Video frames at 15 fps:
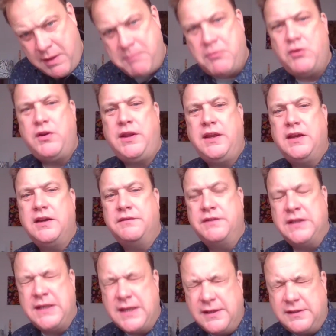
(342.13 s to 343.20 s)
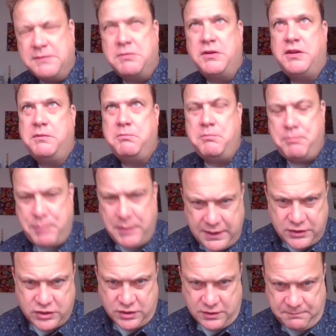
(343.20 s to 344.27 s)
memory of Elizabeth
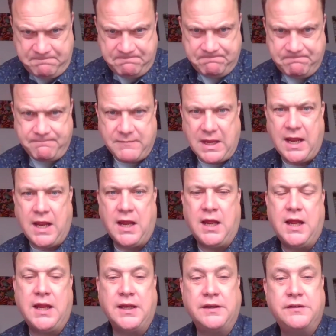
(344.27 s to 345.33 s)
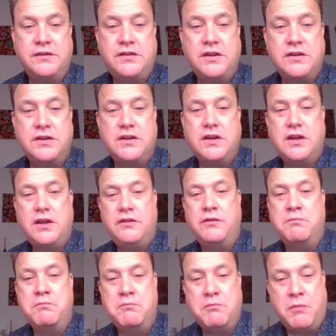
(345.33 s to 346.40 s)
Beauchamp, and the
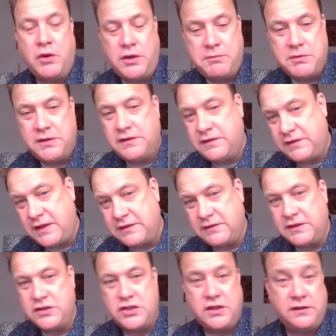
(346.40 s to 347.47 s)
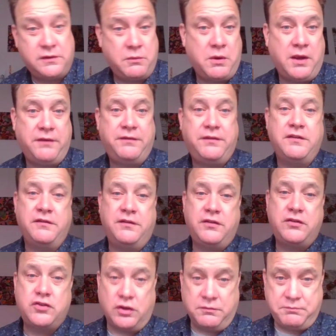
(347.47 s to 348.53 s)
monument says that she's the wife
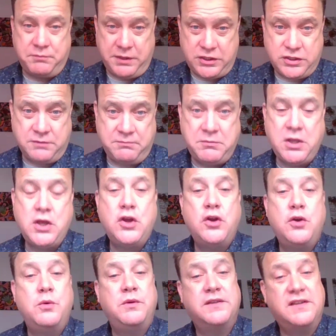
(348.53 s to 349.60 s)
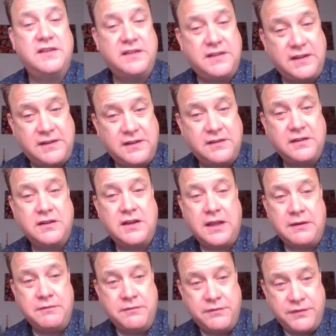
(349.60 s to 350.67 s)
of John Beauchamp, who was a citizen
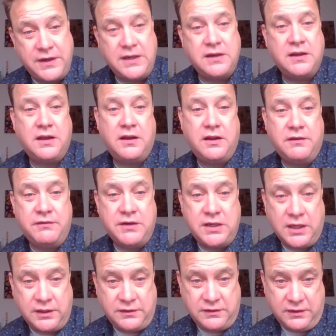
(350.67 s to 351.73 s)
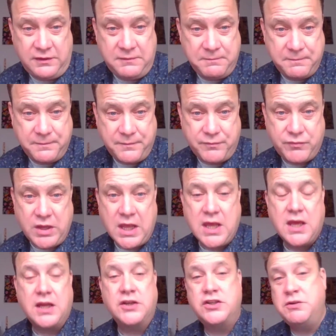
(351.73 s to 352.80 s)
and vintner of London,
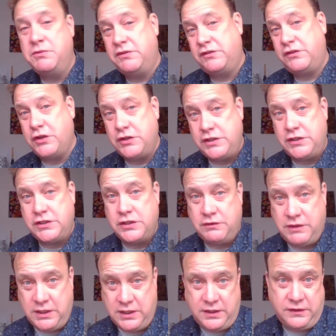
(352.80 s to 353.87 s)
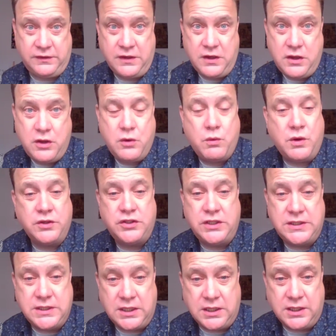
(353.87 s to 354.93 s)
and she was 32 years when
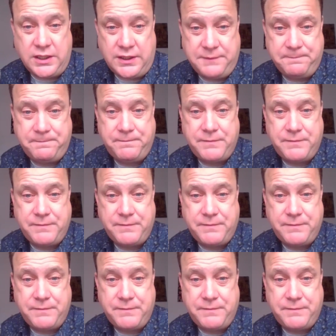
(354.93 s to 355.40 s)
she died.